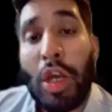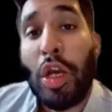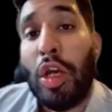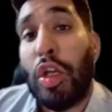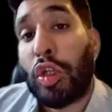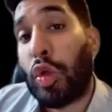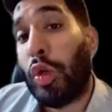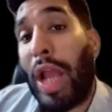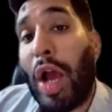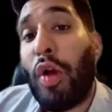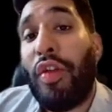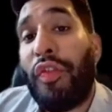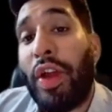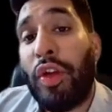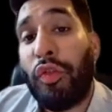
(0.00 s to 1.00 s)
So now if
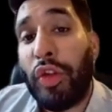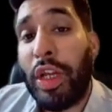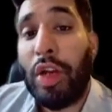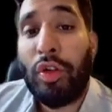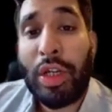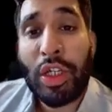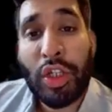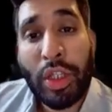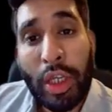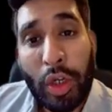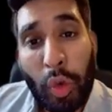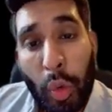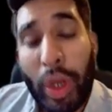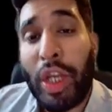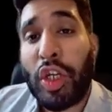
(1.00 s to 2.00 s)
I rearrange the
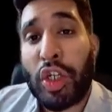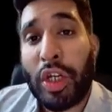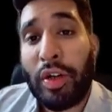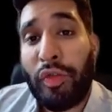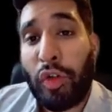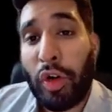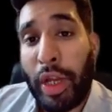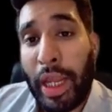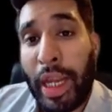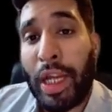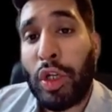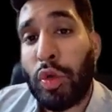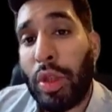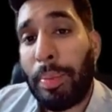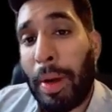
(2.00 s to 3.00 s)
equation for a to
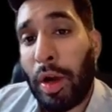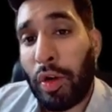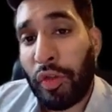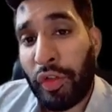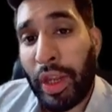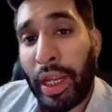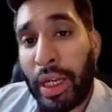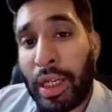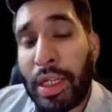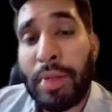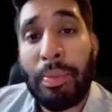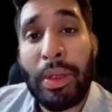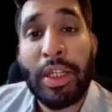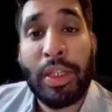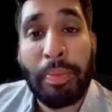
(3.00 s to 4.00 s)
the power of 8
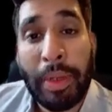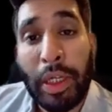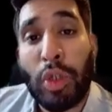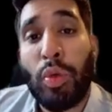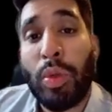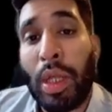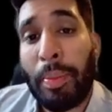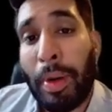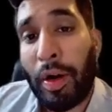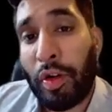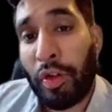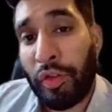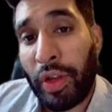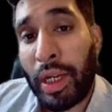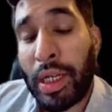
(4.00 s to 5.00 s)
plus b to the power of
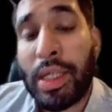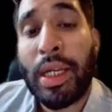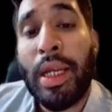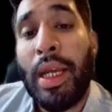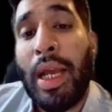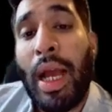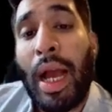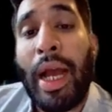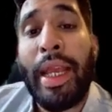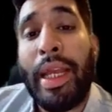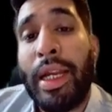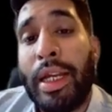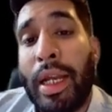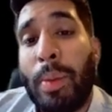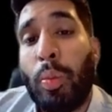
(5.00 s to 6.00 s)
8, I end
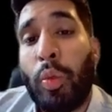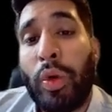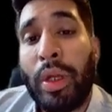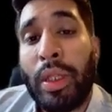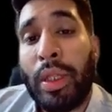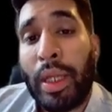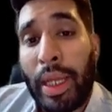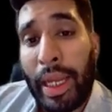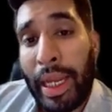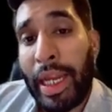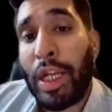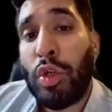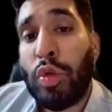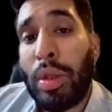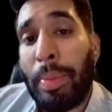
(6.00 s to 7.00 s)
up with a
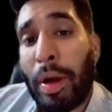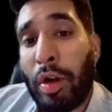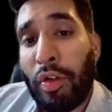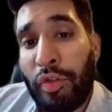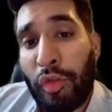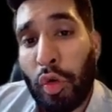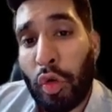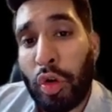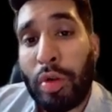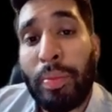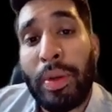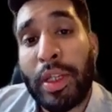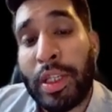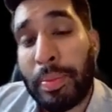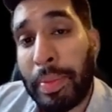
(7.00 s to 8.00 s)
to the power of 4
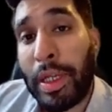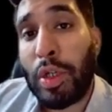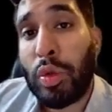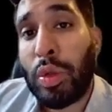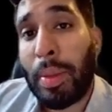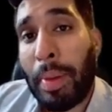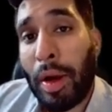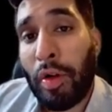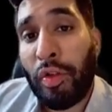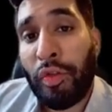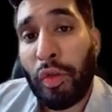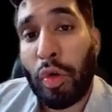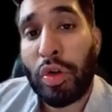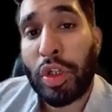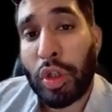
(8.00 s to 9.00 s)
plus b to the power of
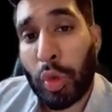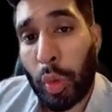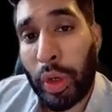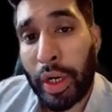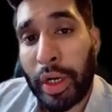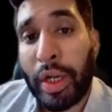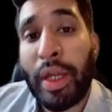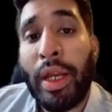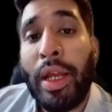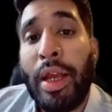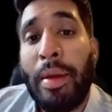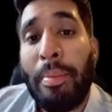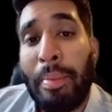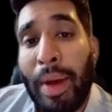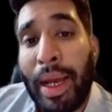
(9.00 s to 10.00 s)
4 squared
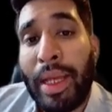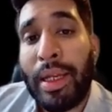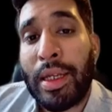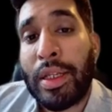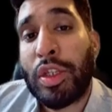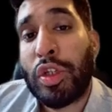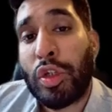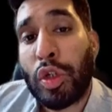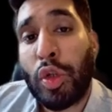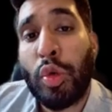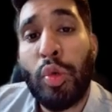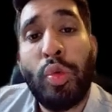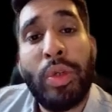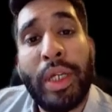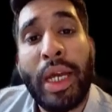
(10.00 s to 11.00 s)
minus 2
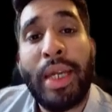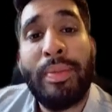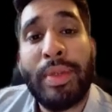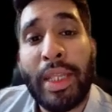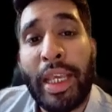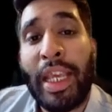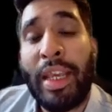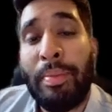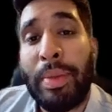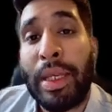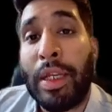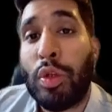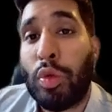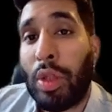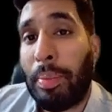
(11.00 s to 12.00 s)
times ab
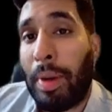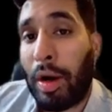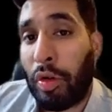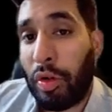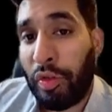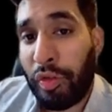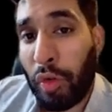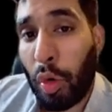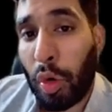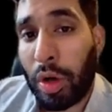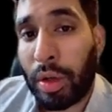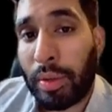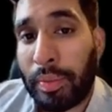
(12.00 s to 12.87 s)
to the power of 4.